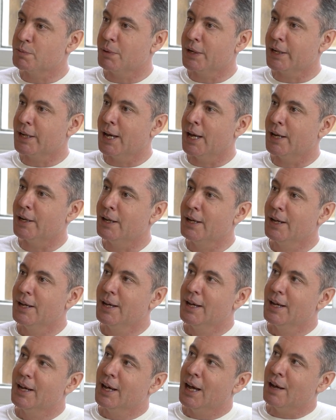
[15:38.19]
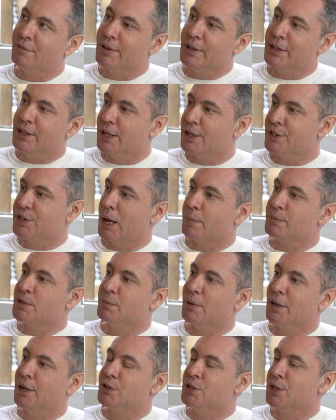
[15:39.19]
But again, having the
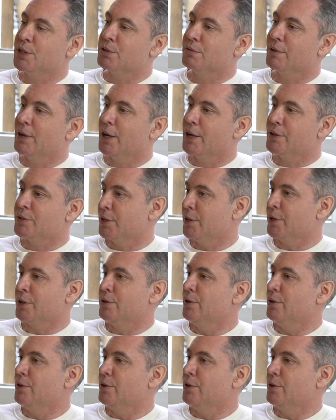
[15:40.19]
adaptability to realize that there